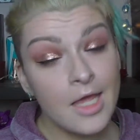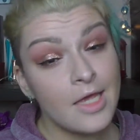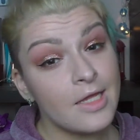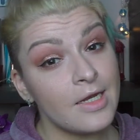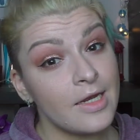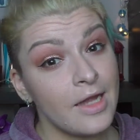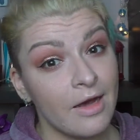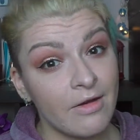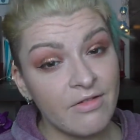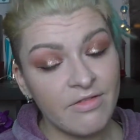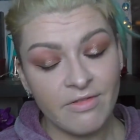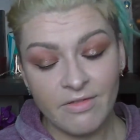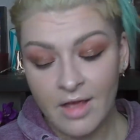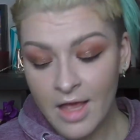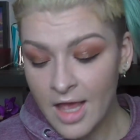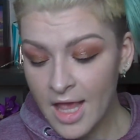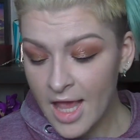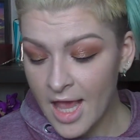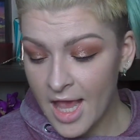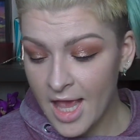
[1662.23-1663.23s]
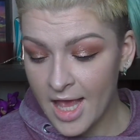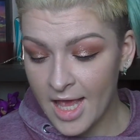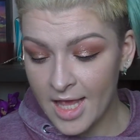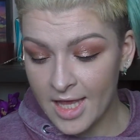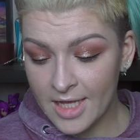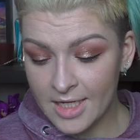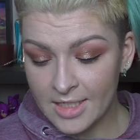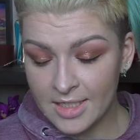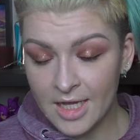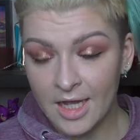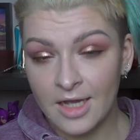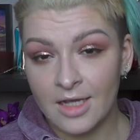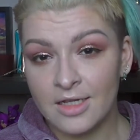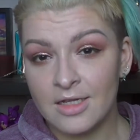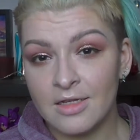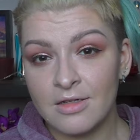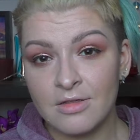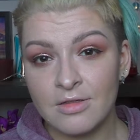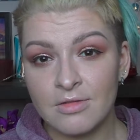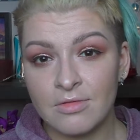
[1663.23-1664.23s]
enough, and I
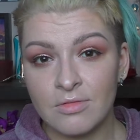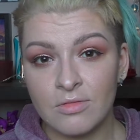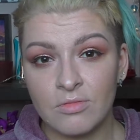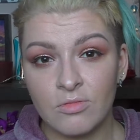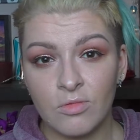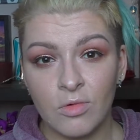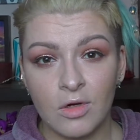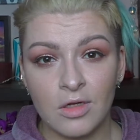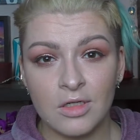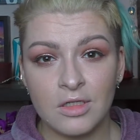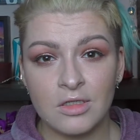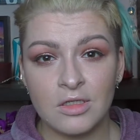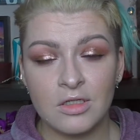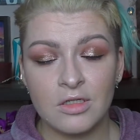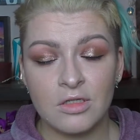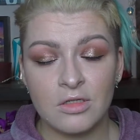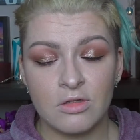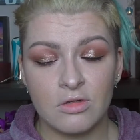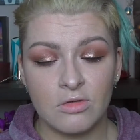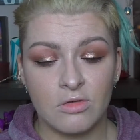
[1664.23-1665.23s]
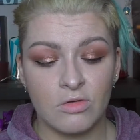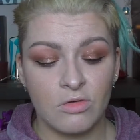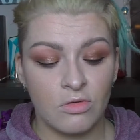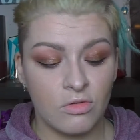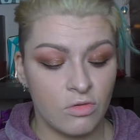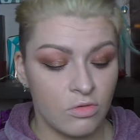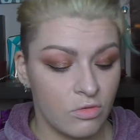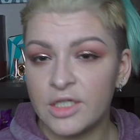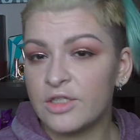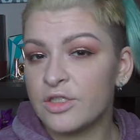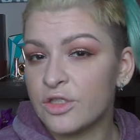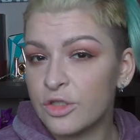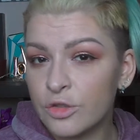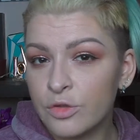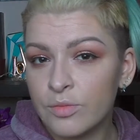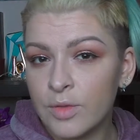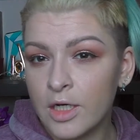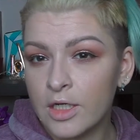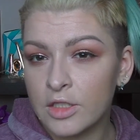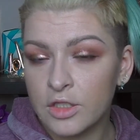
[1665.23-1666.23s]
didn't want it to be
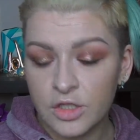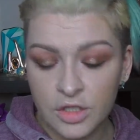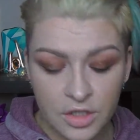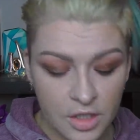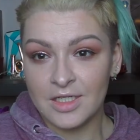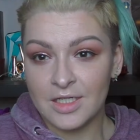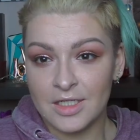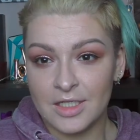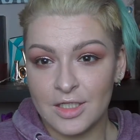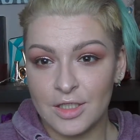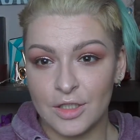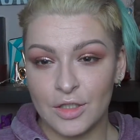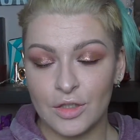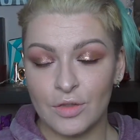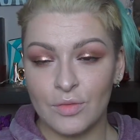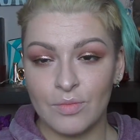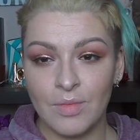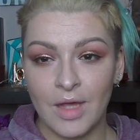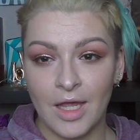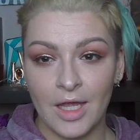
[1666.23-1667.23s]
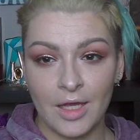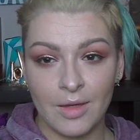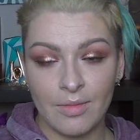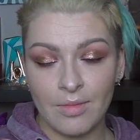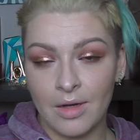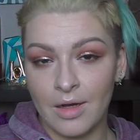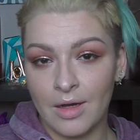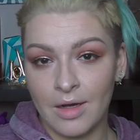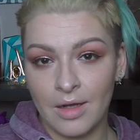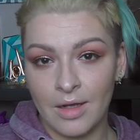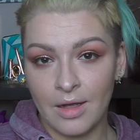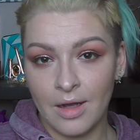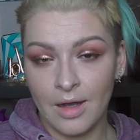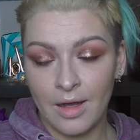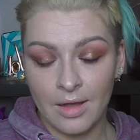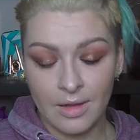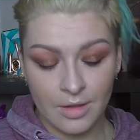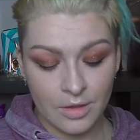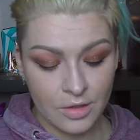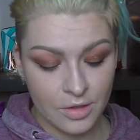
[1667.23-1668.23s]
too much just to make my
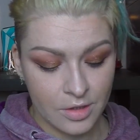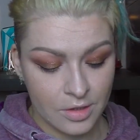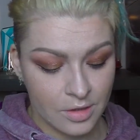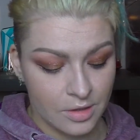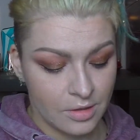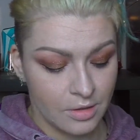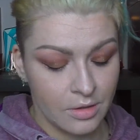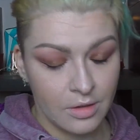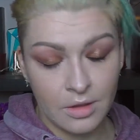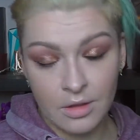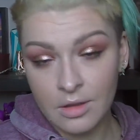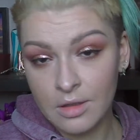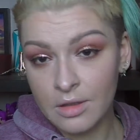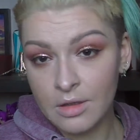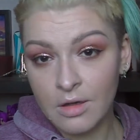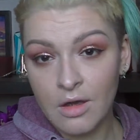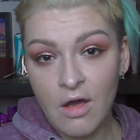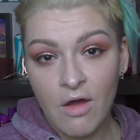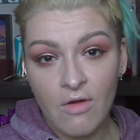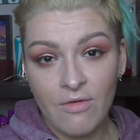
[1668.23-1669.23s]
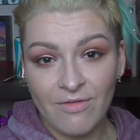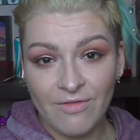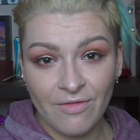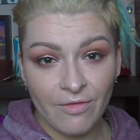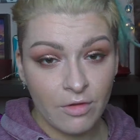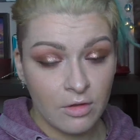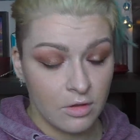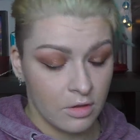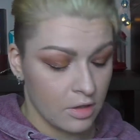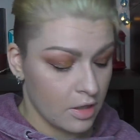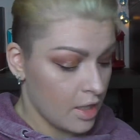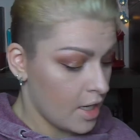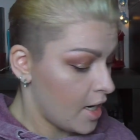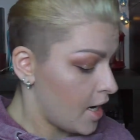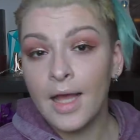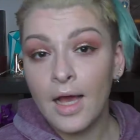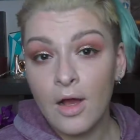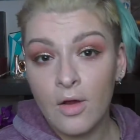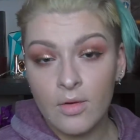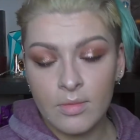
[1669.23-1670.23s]
eyelashes look fuller.
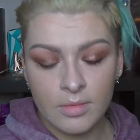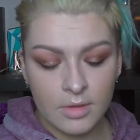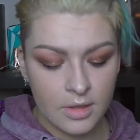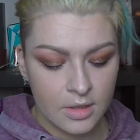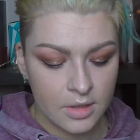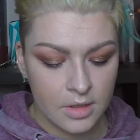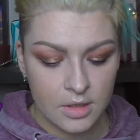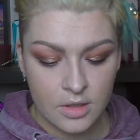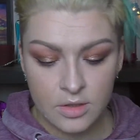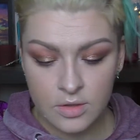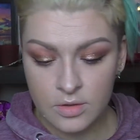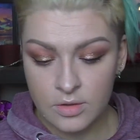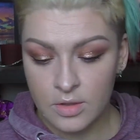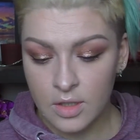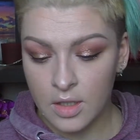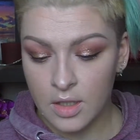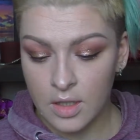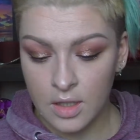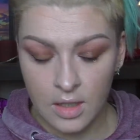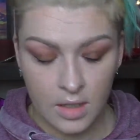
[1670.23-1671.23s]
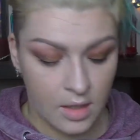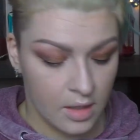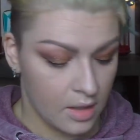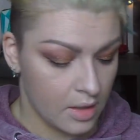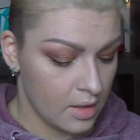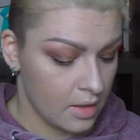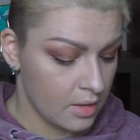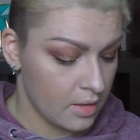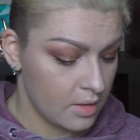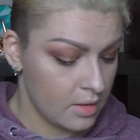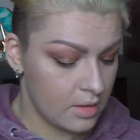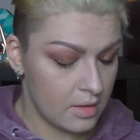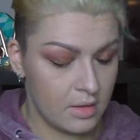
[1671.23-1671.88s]
Now I'm gonna do the